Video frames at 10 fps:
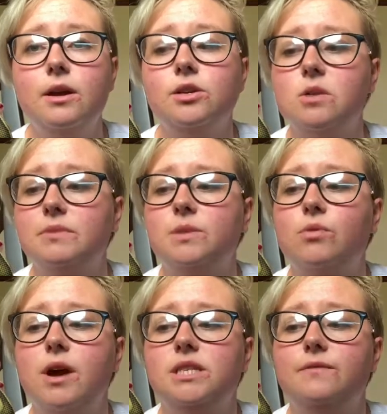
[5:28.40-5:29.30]
Don't be
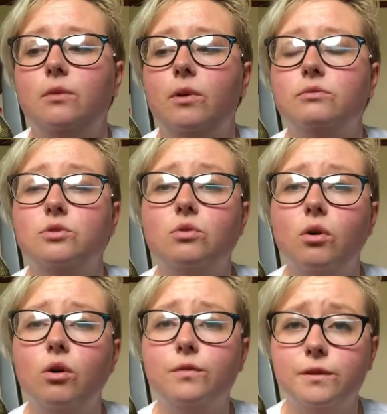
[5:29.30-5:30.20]
surprised if he won't
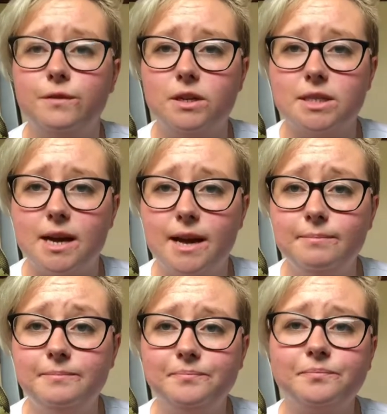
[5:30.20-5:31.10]
uncoil for the first time.